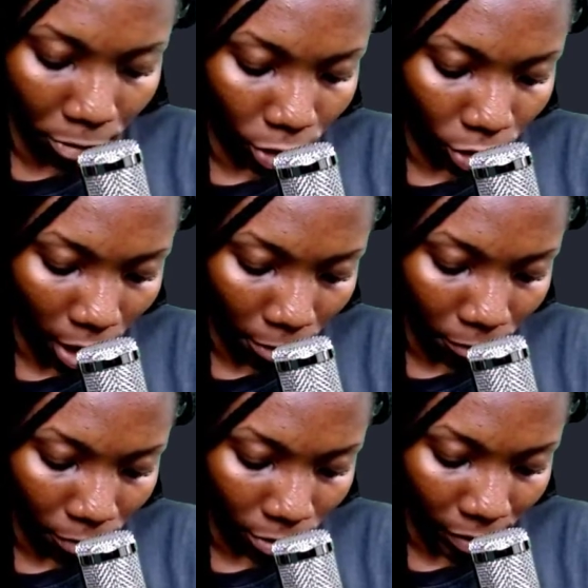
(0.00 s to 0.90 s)
frictional
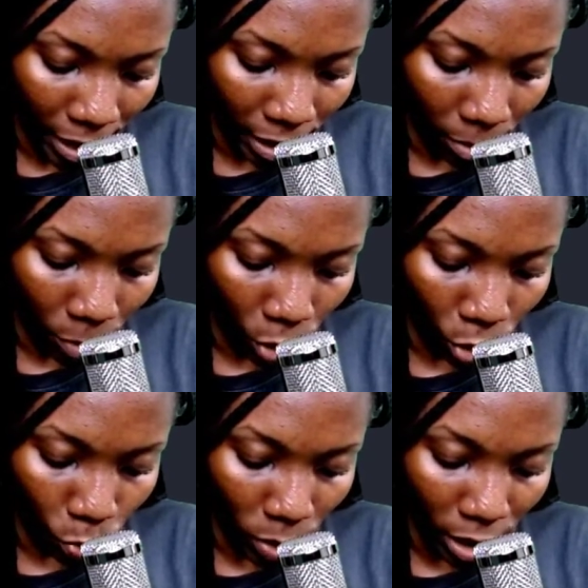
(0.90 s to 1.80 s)
force right now
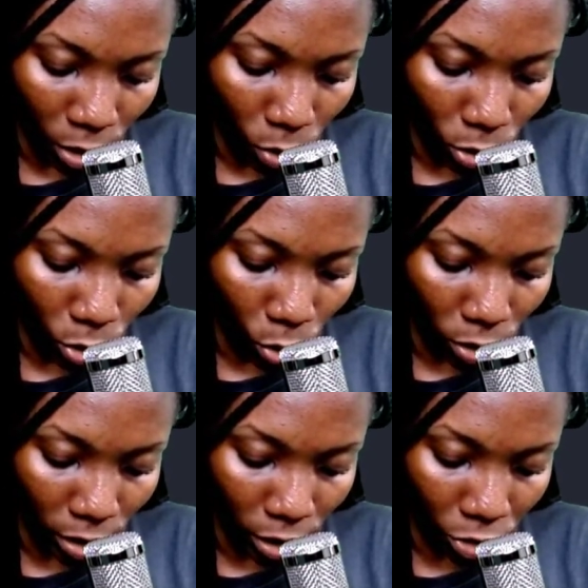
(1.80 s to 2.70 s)
because we are not
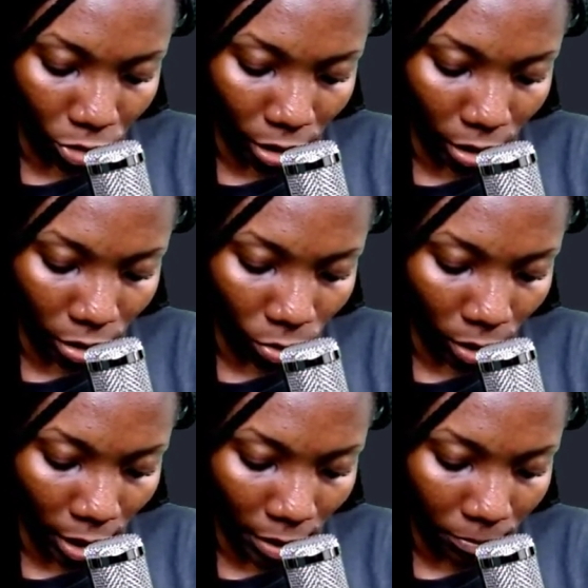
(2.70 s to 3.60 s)
considering it,
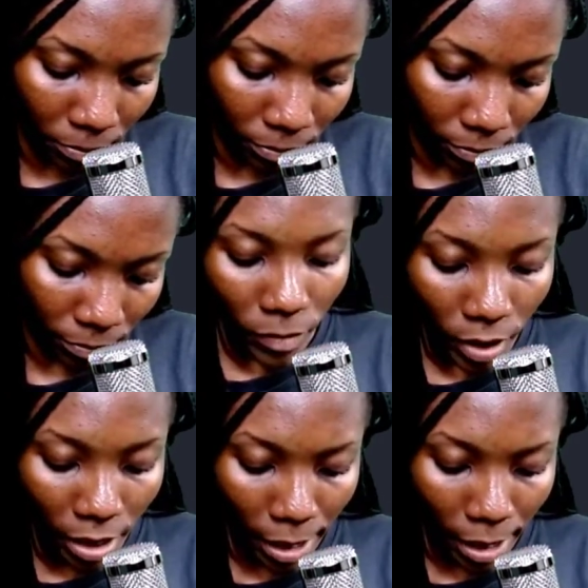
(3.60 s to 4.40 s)
okay?